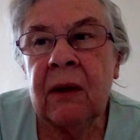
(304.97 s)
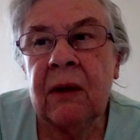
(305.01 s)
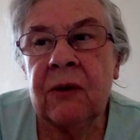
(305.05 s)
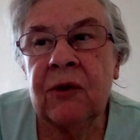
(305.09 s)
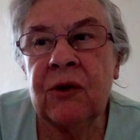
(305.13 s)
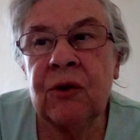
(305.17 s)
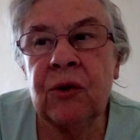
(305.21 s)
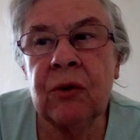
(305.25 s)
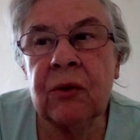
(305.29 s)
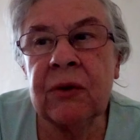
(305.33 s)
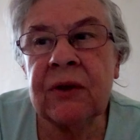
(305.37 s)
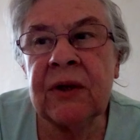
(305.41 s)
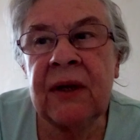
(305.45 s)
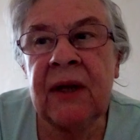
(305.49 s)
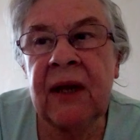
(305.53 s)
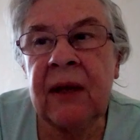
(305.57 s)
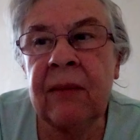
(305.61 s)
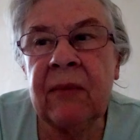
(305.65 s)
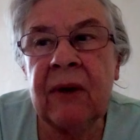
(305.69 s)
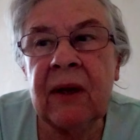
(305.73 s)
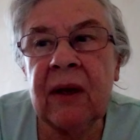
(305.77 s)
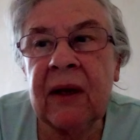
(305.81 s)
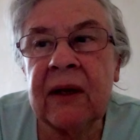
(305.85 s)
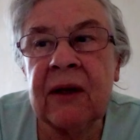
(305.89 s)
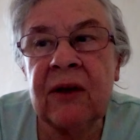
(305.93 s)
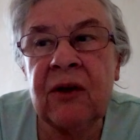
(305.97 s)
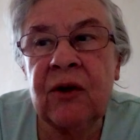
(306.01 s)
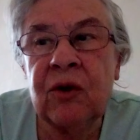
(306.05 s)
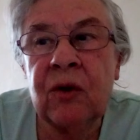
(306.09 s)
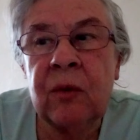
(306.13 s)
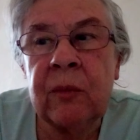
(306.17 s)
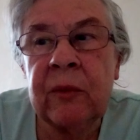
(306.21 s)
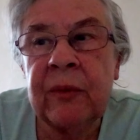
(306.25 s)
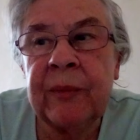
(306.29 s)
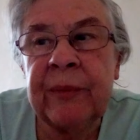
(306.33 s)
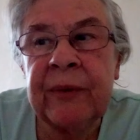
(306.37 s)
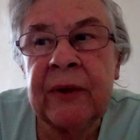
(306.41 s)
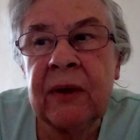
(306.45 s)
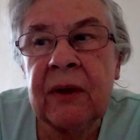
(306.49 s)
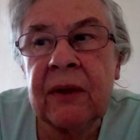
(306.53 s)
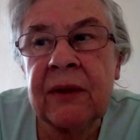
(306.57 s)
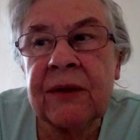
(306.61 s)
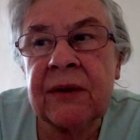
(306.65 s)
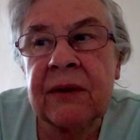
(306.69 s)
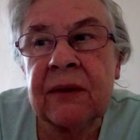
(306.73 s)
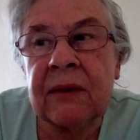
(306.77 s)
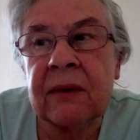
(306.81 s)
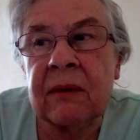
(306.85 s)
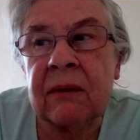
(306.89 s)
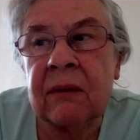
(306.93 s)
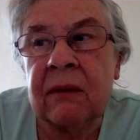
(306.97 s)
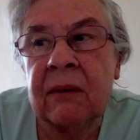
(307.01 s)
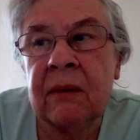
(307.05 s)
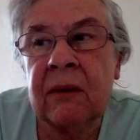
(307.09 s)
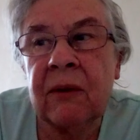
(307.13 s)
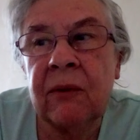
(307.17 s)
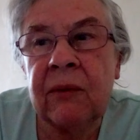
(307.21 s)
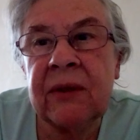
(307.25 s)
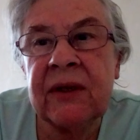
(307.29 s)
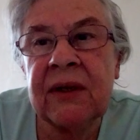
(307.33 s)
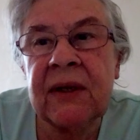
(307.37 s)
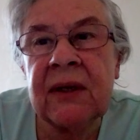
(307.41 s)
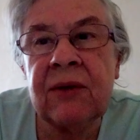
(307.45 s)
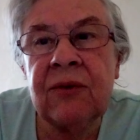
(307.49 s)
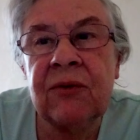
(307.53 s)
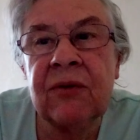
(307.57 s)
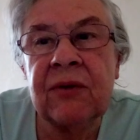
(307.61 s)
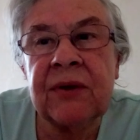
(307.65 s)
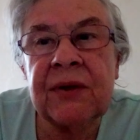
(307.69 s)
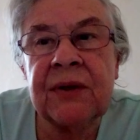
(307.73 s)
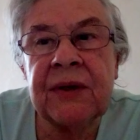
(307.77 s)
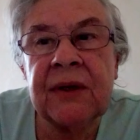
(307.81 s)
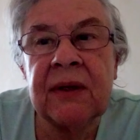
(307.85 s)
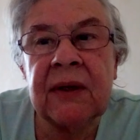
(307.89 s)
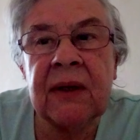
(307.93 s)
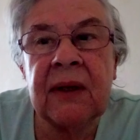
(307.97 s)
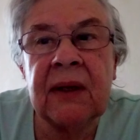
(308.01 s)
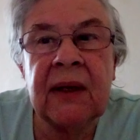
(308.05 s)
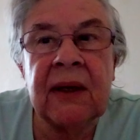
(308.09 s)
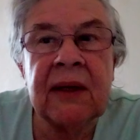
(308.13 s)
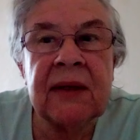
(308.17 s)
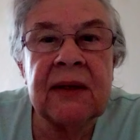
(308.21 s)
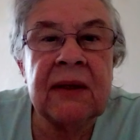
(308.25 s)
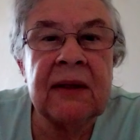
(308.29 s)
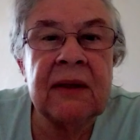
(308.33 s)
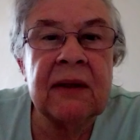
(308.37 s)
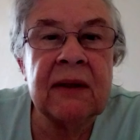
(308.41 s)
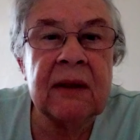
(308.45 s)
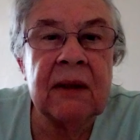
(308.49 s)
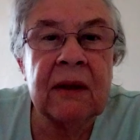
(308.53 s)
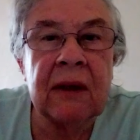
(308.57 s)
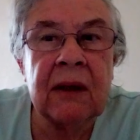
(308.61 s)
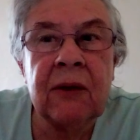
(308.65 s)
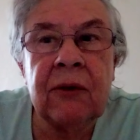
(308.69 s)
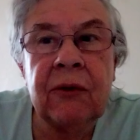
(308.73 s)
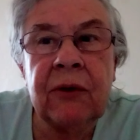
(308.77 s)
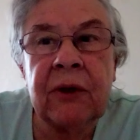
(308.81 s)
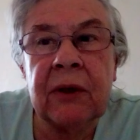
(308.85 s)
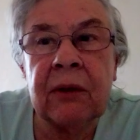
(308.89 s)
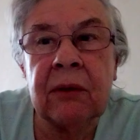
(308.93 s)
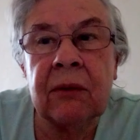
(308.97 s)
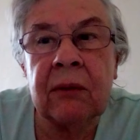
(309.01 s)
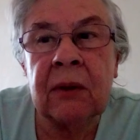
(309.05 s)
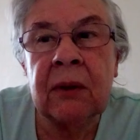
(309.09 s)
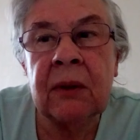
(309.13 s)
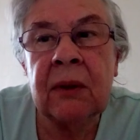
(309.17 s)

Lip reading: Talk to him like a normal person who is interested in getting to know you.